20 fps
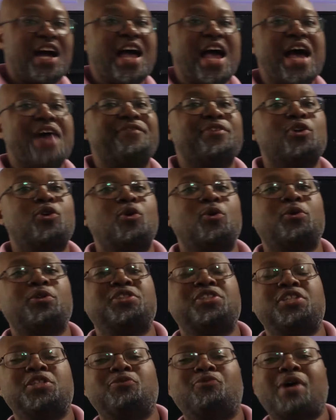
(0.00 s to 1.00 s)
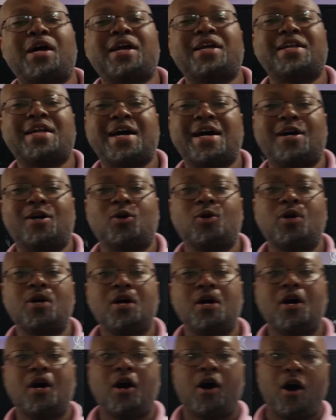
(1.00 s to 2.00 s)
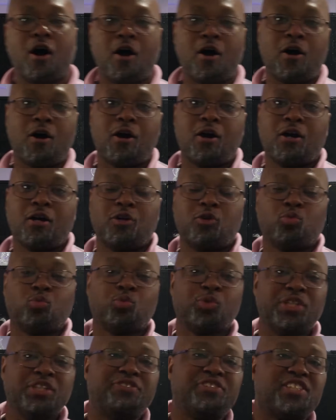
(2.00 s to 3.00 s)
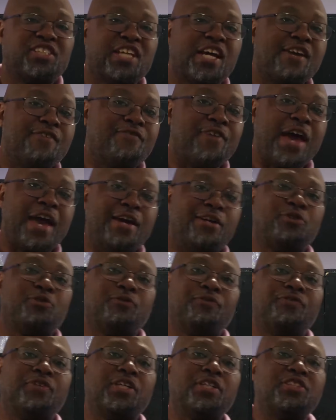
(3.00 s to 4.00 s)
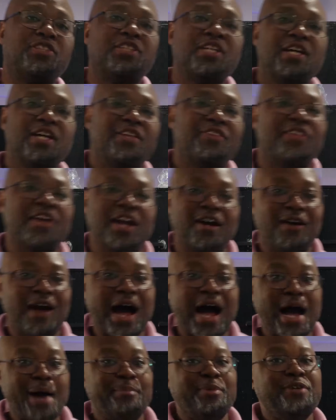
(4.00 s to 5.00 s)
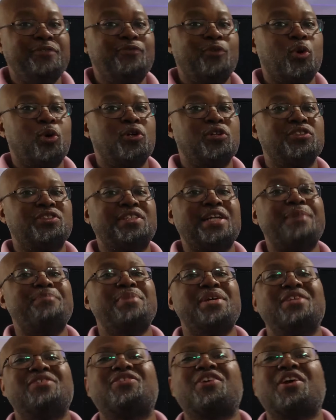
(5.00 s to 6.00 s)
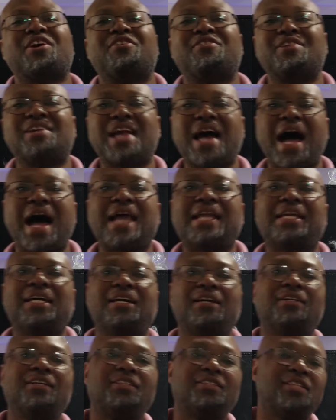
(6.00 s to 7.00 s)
I have in quarantine right now are reef safe angelfish. They are omnivores. That means they are not gonna